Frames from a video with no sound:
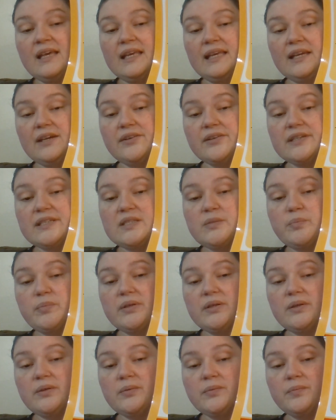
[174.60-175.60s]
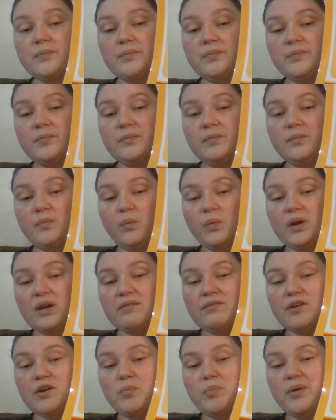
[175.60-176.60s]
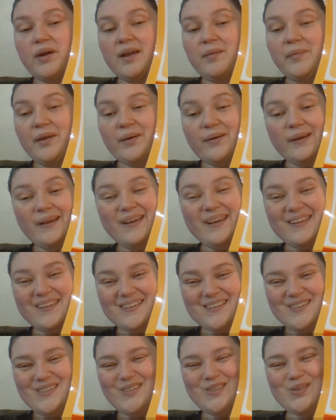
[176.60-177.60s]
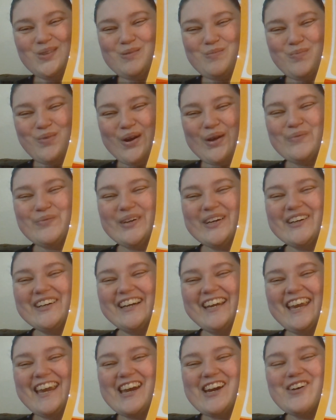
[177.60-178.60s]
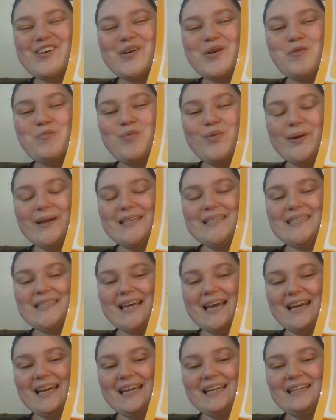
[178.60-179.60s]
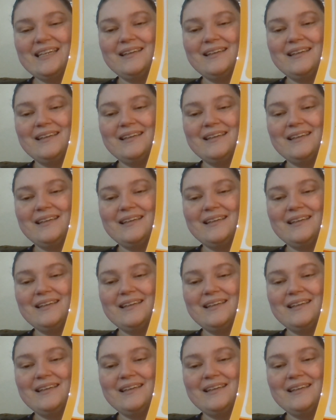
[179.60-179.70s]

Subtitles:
Here is blue, one of our primary colors, so the primary arrow points at it.